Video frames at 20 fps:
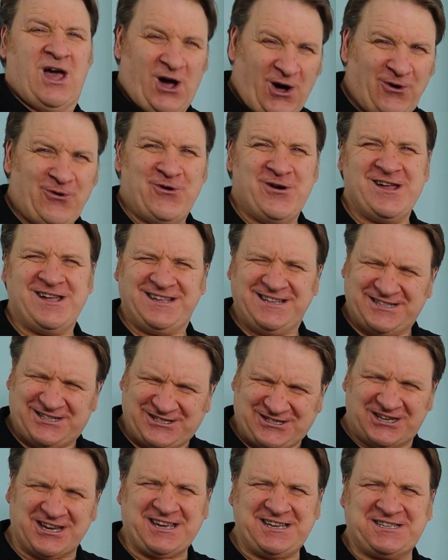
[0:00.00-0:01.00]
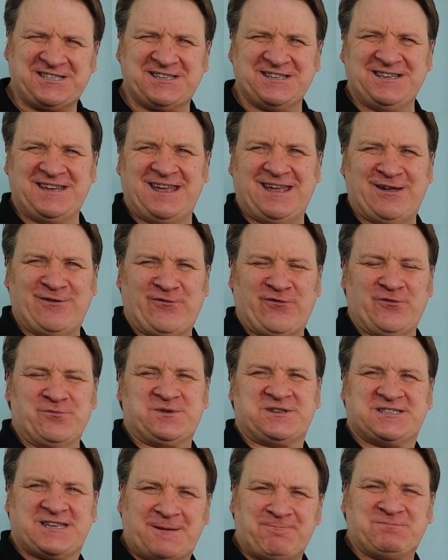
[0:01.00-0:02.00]
Alright, Jason here from
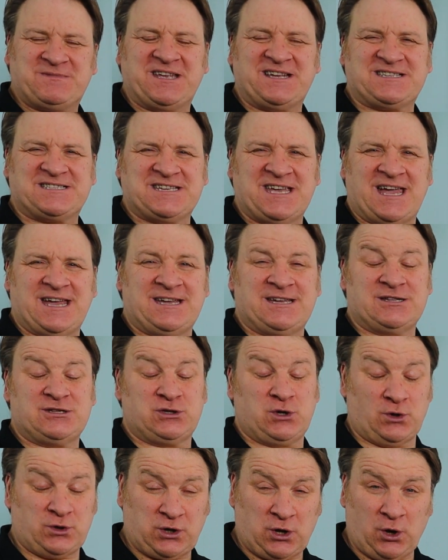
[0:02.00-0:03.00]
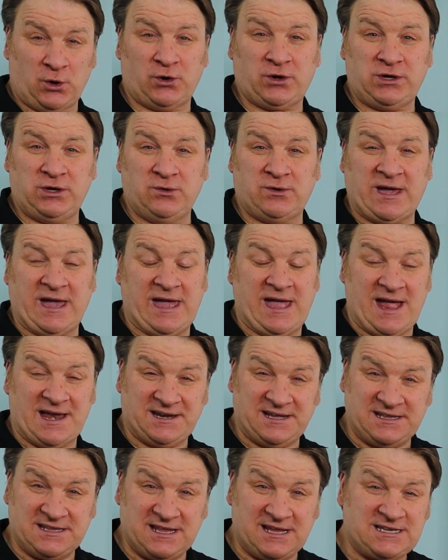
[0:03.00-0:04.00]
septictank.co.uk
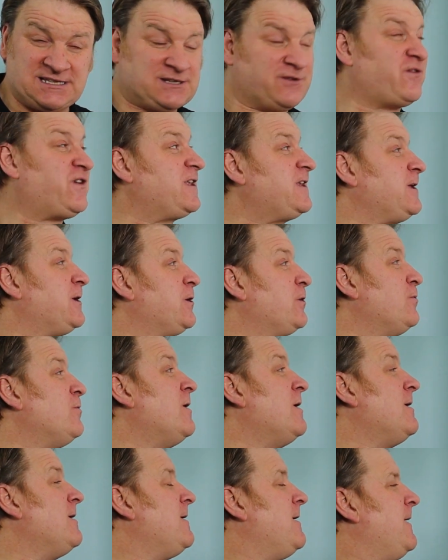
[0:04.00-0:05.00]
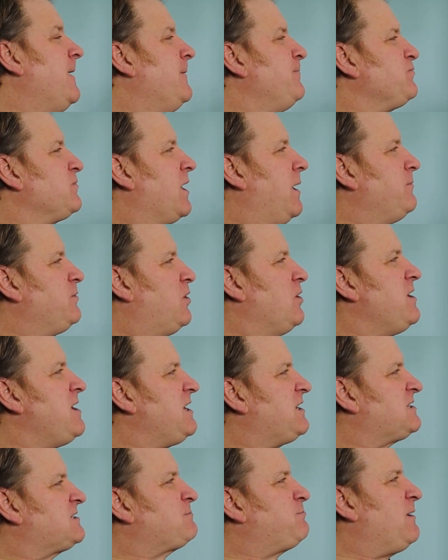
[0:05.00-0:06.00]
and in this video I'm going to
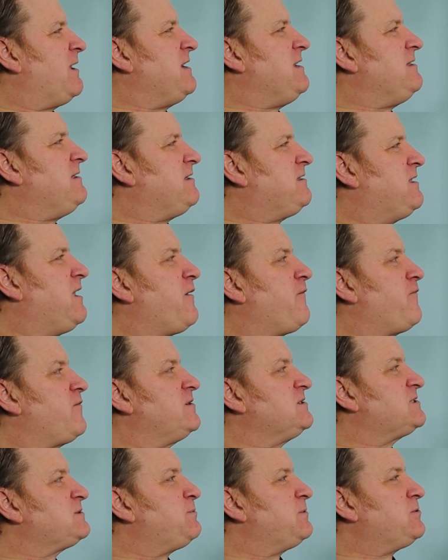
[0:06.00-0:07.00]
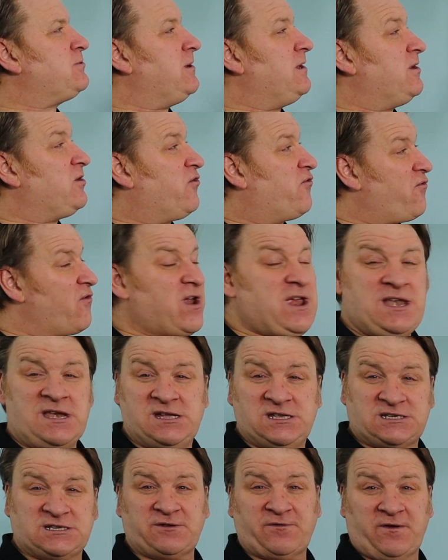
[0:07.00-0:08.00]
explain the difference between a
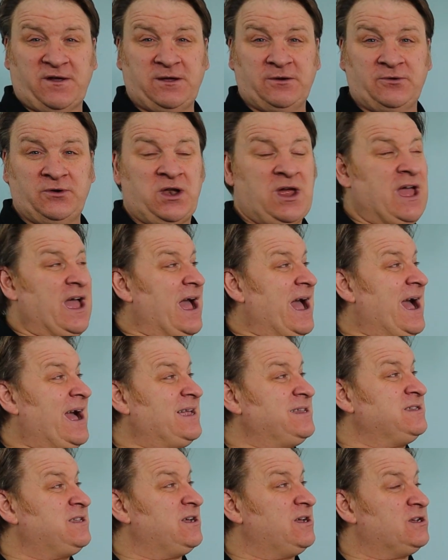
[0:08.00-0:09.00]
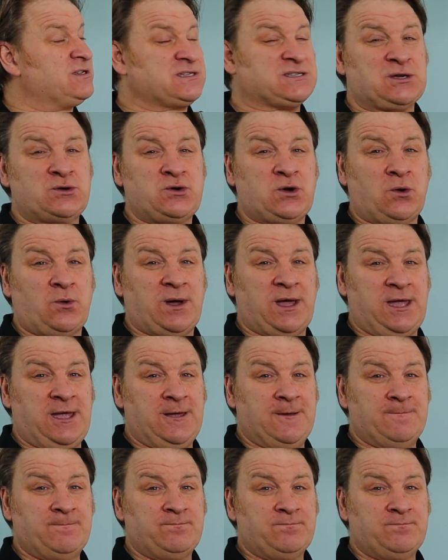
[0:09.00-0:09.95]
drainage field and a soakaway.